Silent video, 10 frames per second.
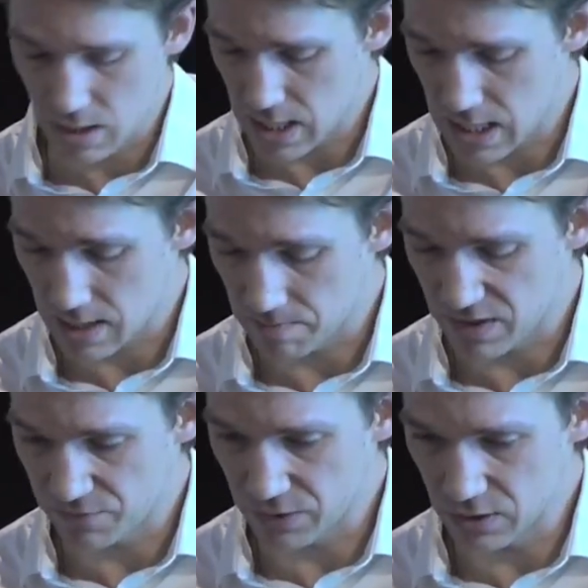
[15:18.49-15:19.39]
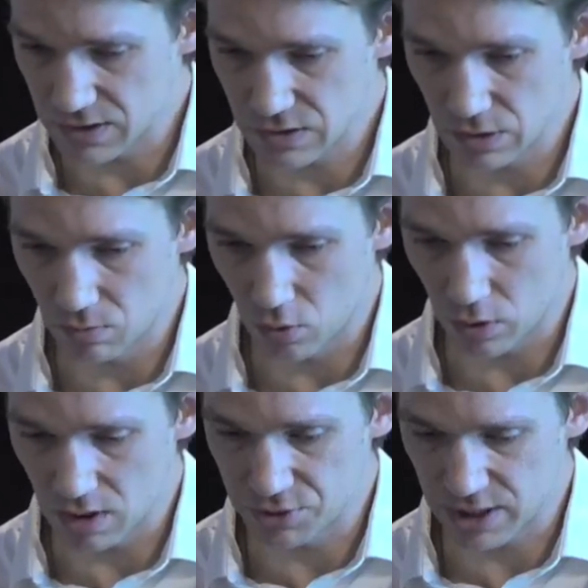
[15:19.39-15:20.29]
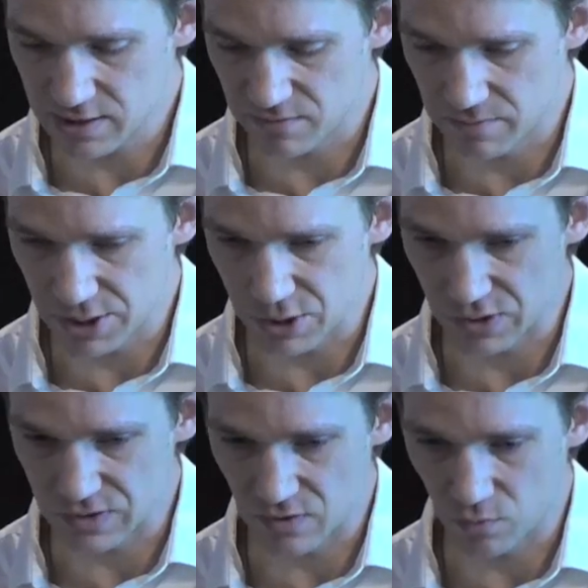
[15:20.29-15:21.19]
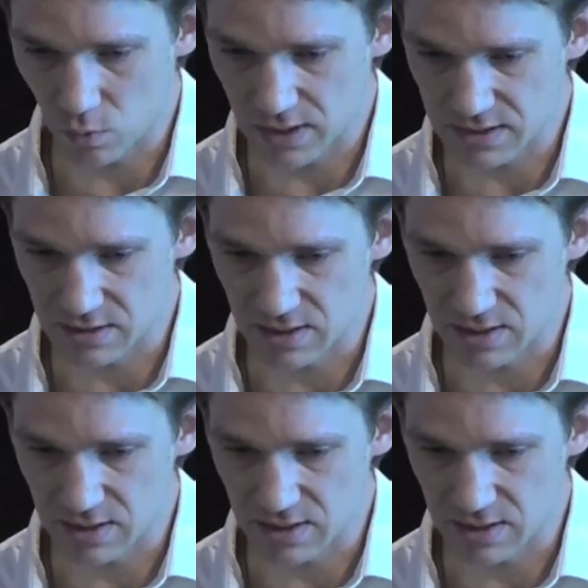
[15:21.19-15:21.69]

Um, if we look to more objective measures of what